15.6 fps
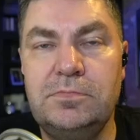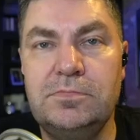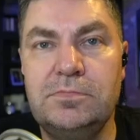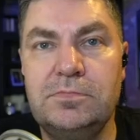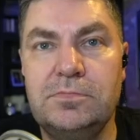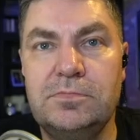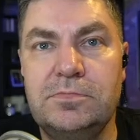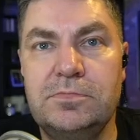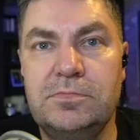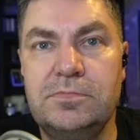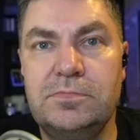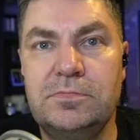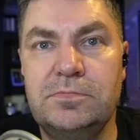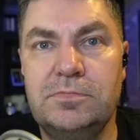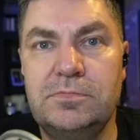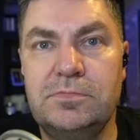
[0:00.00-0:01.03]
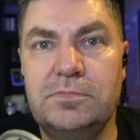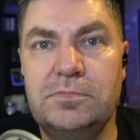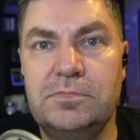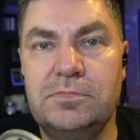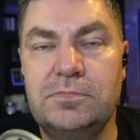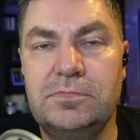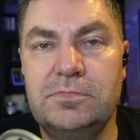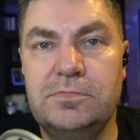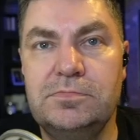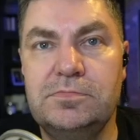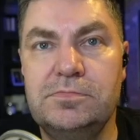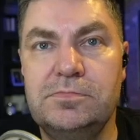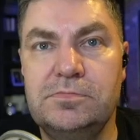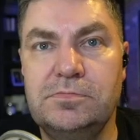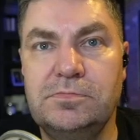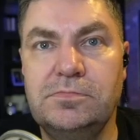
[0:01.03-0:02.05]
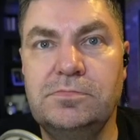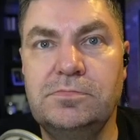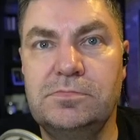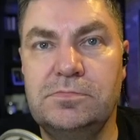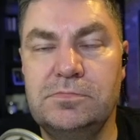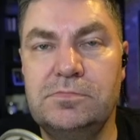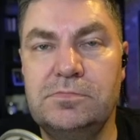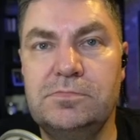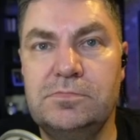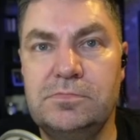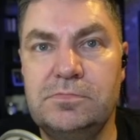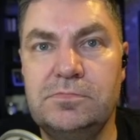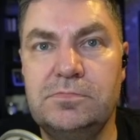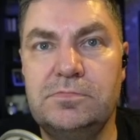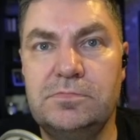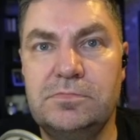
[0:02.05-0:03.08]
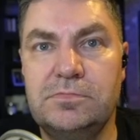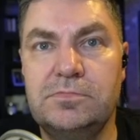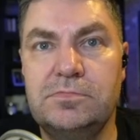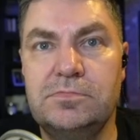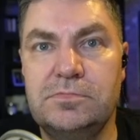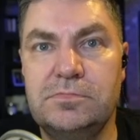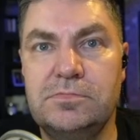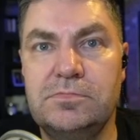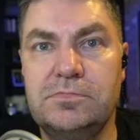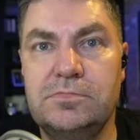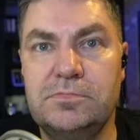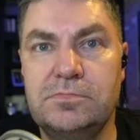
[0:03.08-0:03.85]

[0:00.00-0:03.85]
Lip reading: This person isn't speaking.